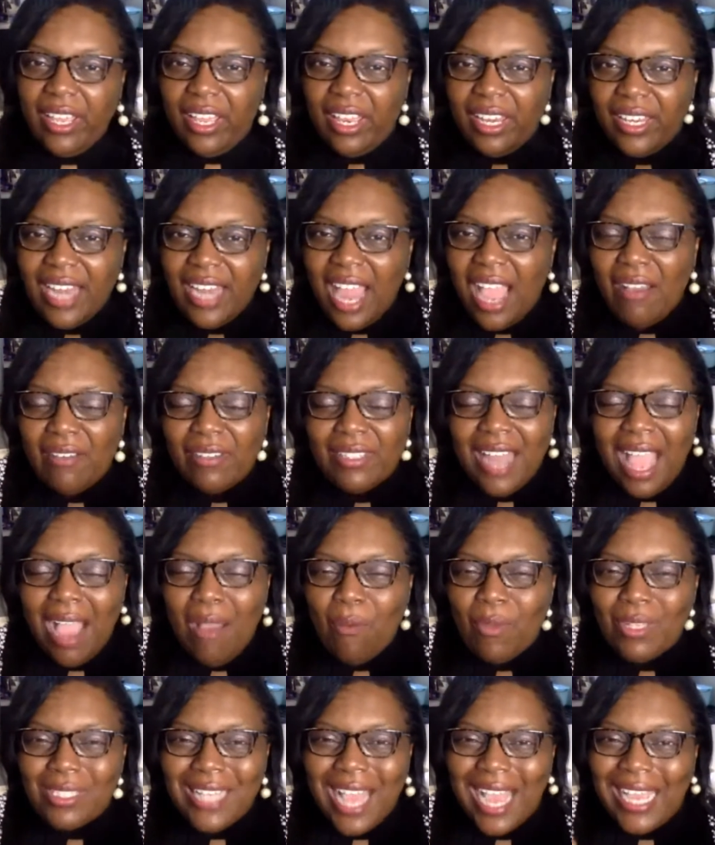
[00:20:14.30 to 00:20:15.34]
Not
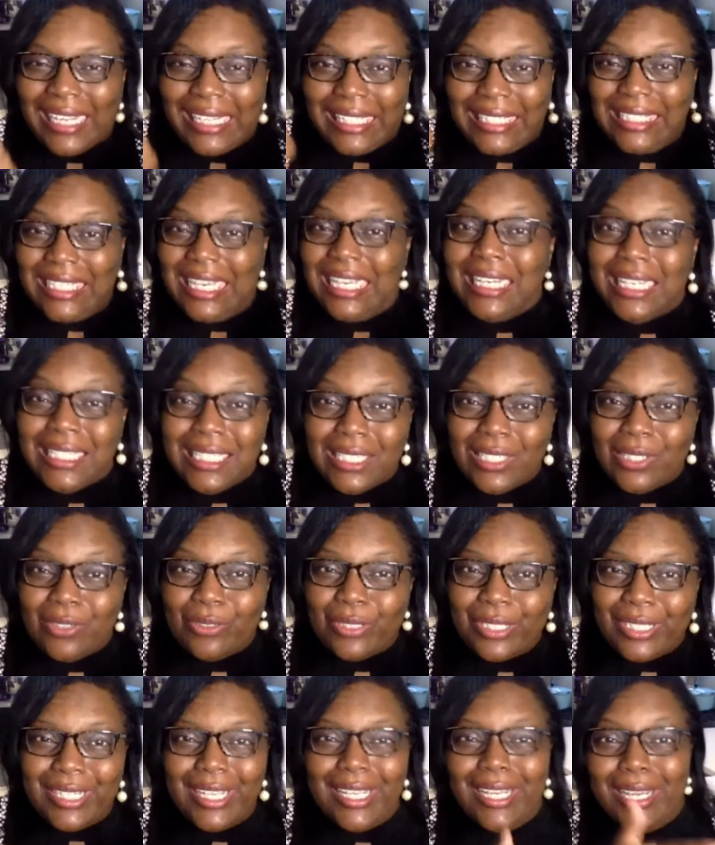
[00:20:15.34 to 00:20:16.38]
was I intended to do
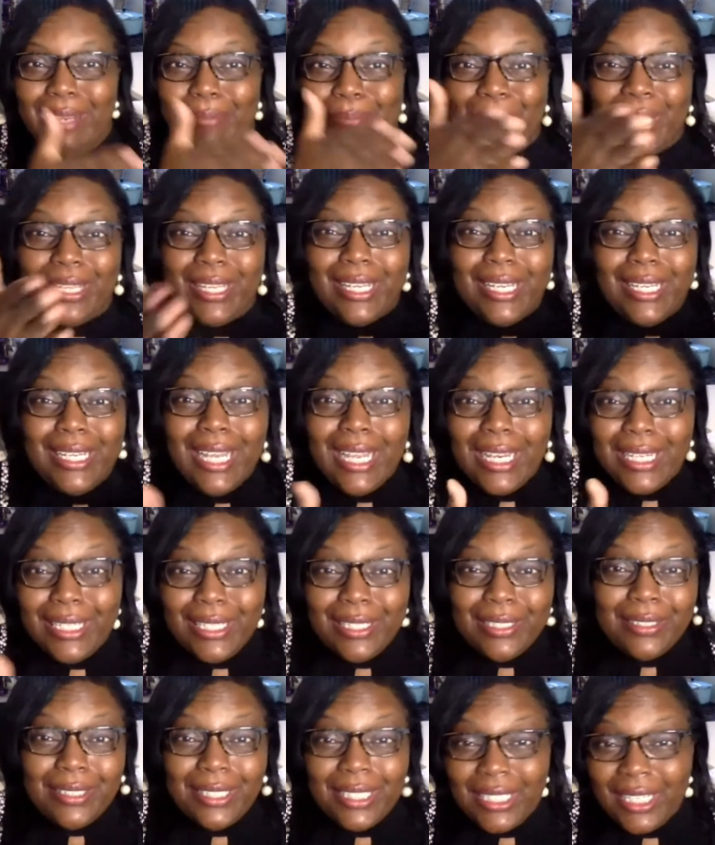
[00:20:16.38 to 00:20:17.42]
it, but could I
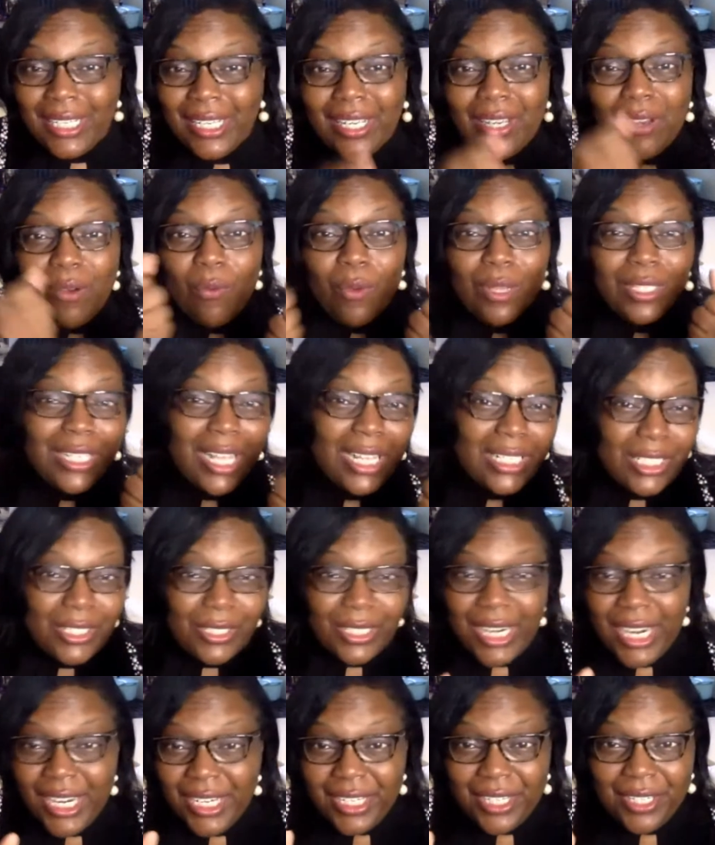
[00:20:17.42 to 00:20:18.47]
do it? Was I
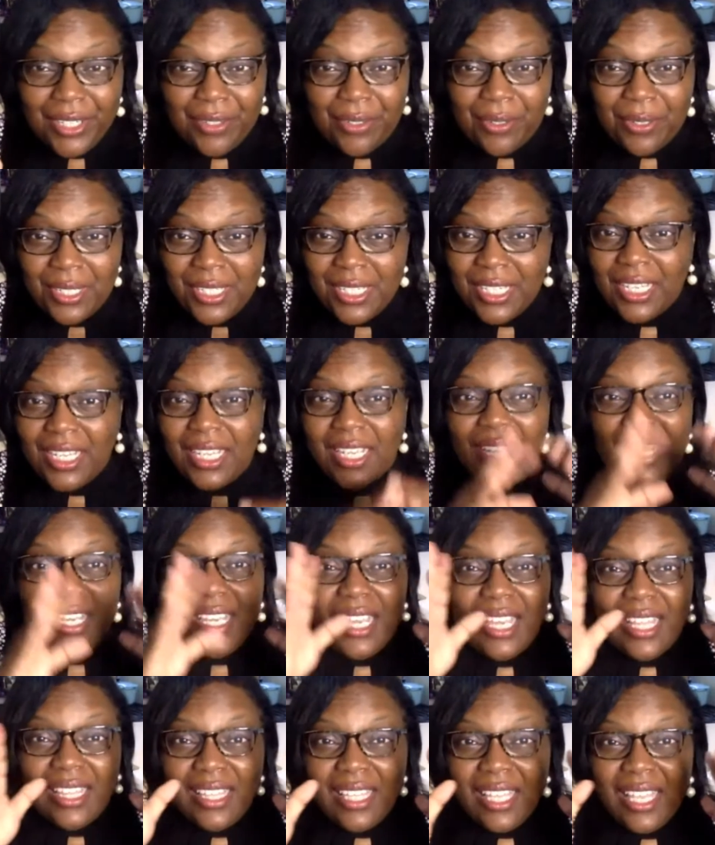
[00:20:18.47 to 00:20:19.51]
trained to do it?
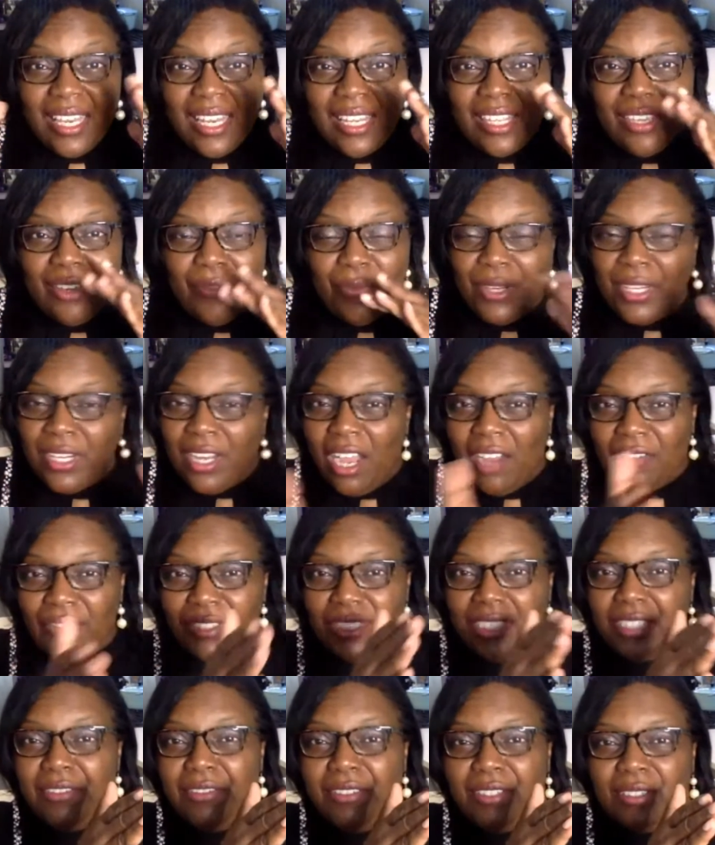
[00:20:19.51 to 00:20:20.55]
And then you went off
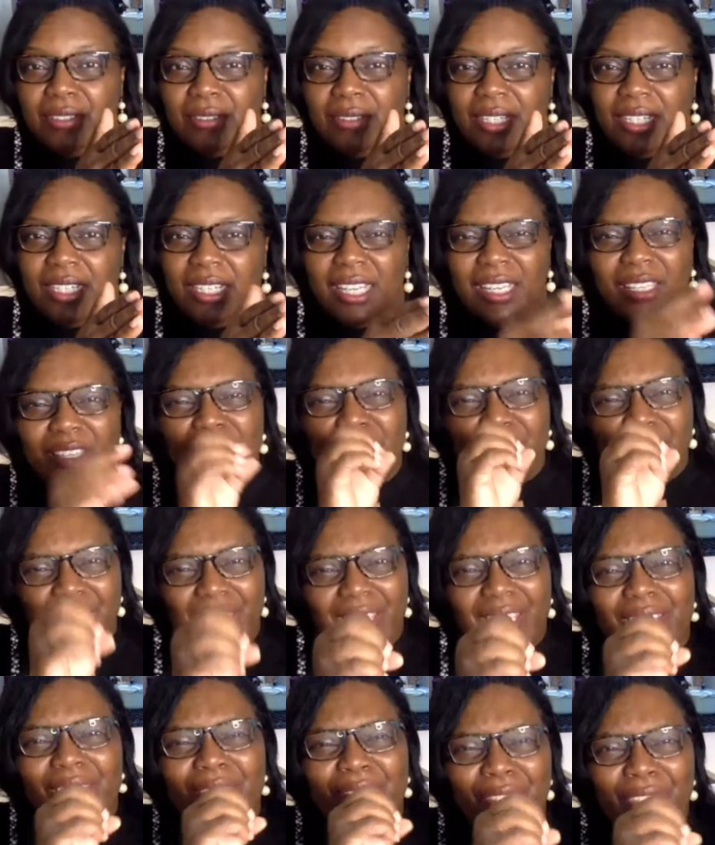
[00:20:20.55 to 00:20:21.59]
to do it, and you
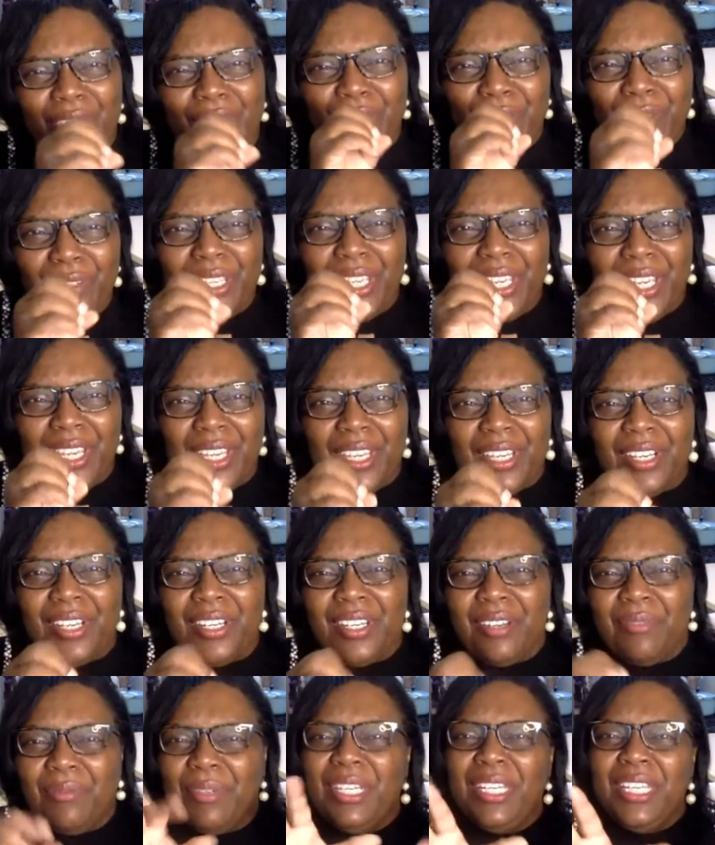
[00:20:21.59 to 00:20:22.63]
did good,
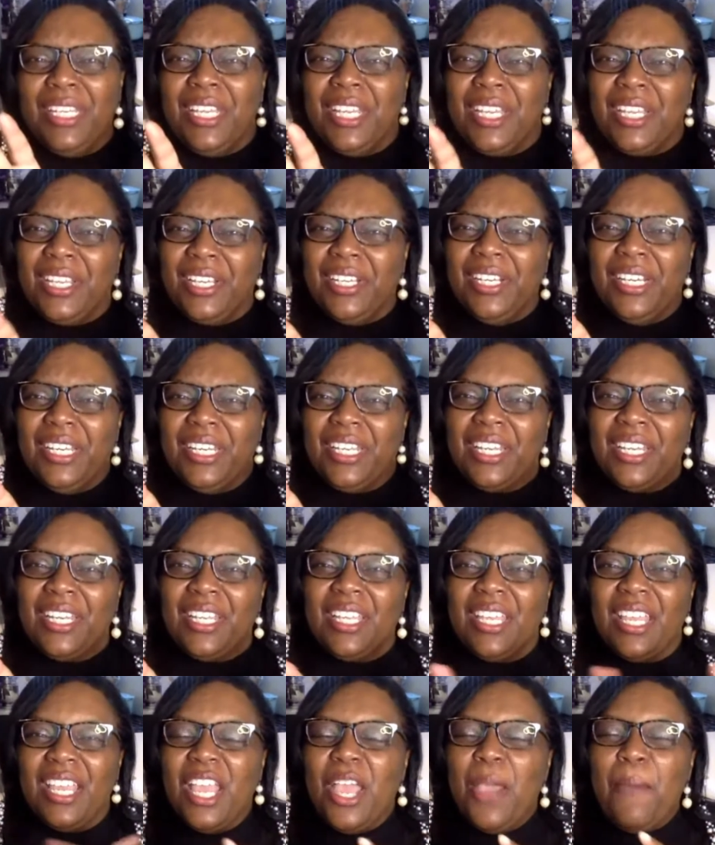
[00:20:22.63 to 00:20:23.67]
and we did good in it,
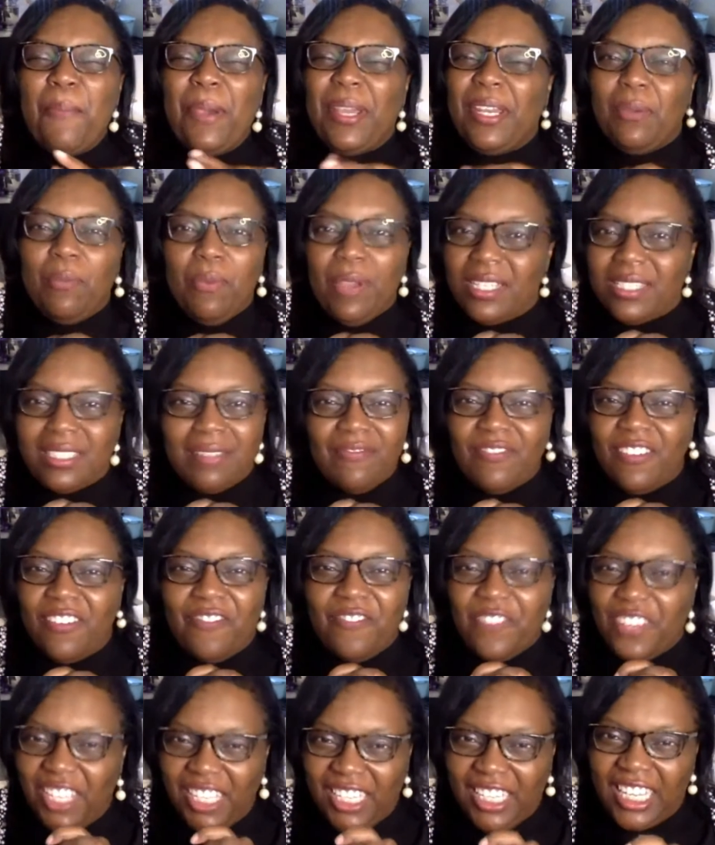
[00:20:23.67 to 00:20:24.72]
but it wasn't
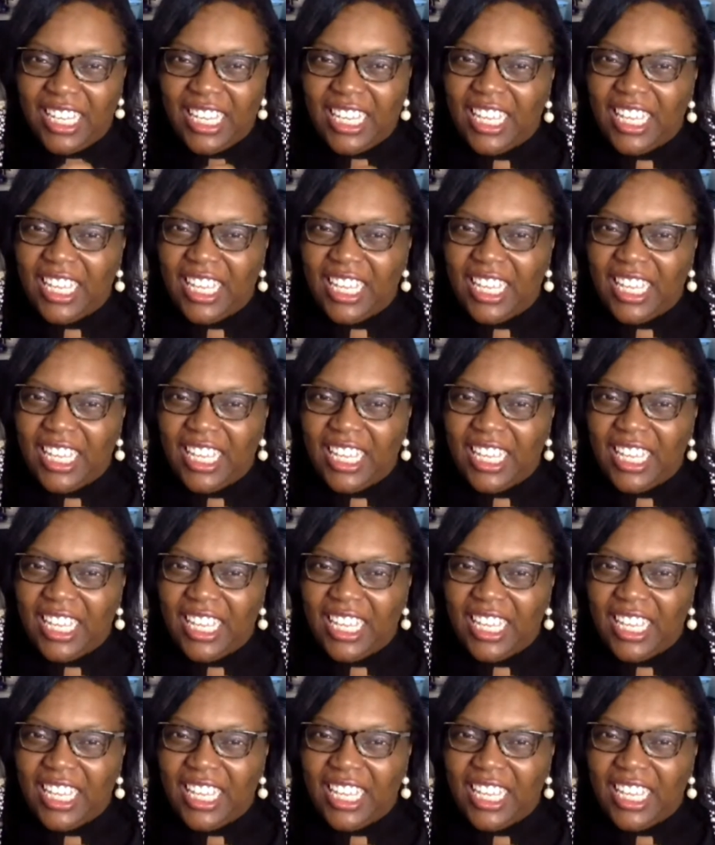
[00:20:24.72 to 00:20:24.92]
fulfilling.